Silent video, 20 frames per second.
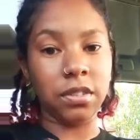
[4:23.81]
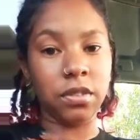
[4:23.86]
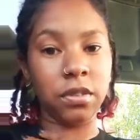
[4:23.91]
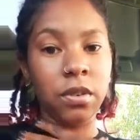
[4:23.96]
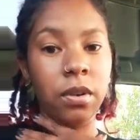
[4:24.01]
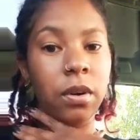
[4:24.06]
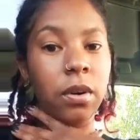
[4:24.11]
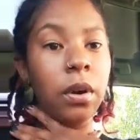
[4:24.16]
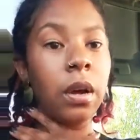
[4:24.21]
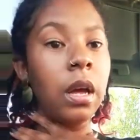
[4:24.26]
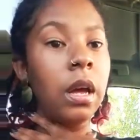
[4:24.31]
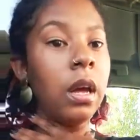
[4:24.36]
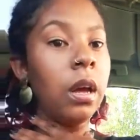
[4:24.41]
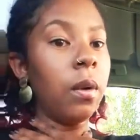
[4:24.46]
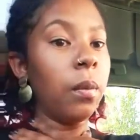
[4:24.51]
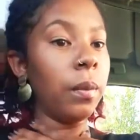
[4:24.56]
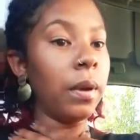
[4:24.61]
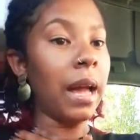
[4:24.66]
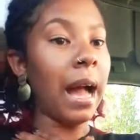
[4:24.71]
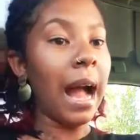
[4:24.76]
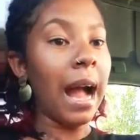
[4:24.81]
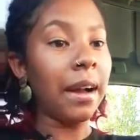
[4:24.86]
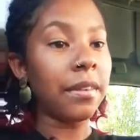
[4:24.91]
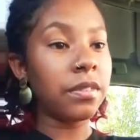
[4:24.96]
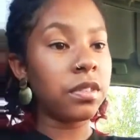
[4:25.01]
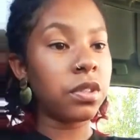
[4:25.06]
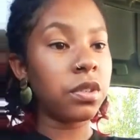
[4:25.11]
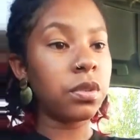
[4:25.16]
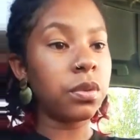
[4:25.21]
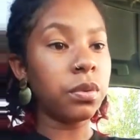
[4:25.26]
You know, we have
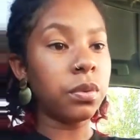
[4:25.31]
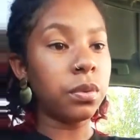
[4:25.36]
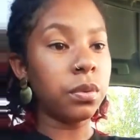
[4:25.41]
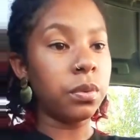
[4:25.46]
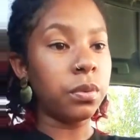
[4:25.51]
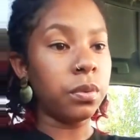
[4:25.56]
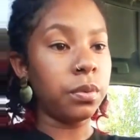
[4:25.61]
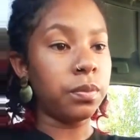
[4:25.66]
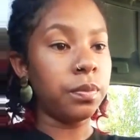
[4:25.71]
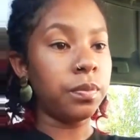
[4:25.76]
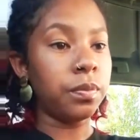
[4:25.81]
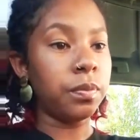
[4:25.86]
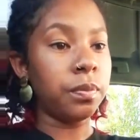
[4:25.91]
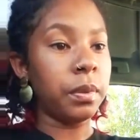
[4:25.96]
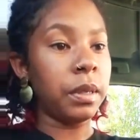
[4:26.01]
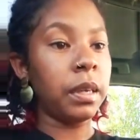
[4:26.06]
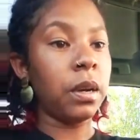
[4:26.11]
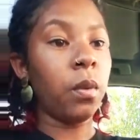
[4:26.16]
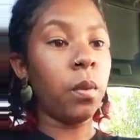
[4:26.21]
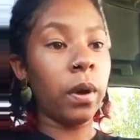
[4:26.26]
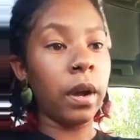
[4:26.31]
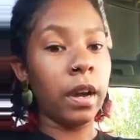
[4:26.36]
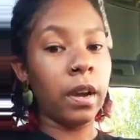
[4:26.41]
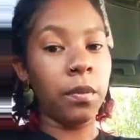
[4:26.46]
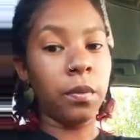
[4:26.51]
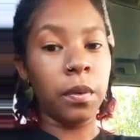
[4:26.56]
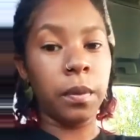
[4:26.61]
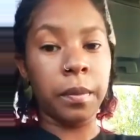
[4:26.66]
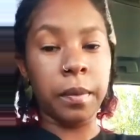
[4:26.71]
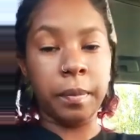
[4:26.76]
to be aware
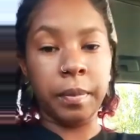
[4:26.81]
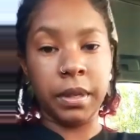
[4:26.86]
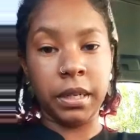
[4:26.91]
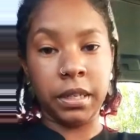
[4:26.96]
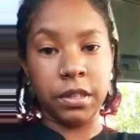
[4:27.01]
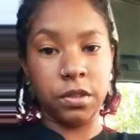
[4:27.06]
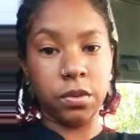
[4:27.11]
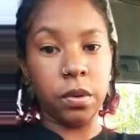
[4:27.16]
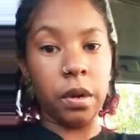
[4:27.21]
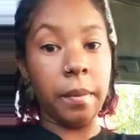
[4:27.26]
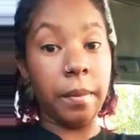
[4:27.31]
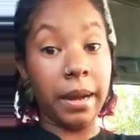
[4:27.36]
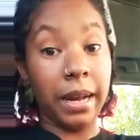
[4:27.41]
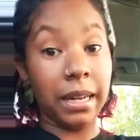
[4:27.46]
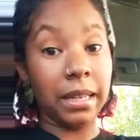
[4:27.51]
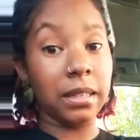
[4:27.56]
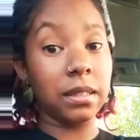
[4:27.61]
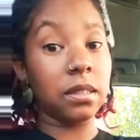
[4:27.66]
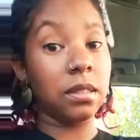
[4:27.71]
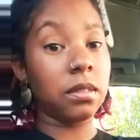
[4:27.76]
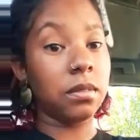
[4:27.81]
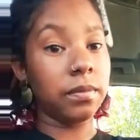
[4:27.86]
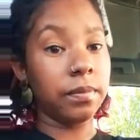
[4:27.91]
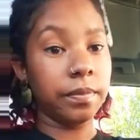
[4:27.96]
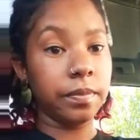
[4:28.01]
of what we're putting into our bodies.